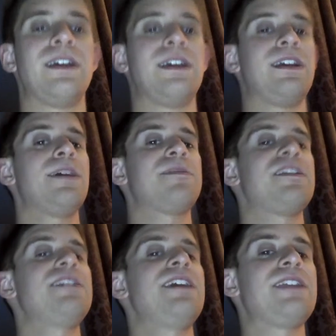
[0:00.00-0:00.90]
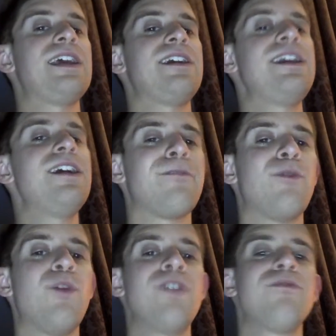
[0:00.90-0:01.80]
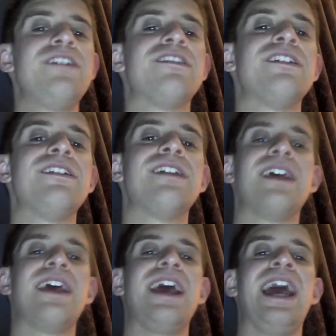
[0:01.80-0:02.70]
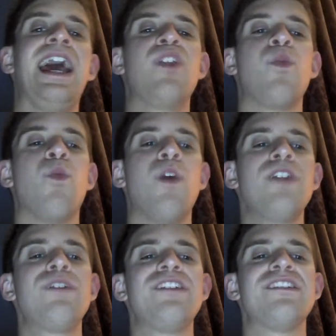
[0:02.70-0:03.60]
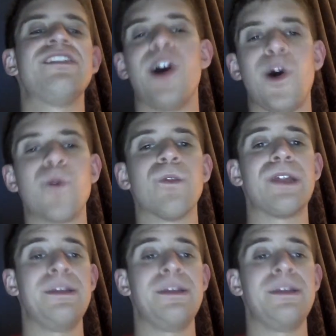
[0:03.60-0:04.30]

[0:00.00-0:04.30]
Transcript: He kept saying that they're here for one reason and one reason only.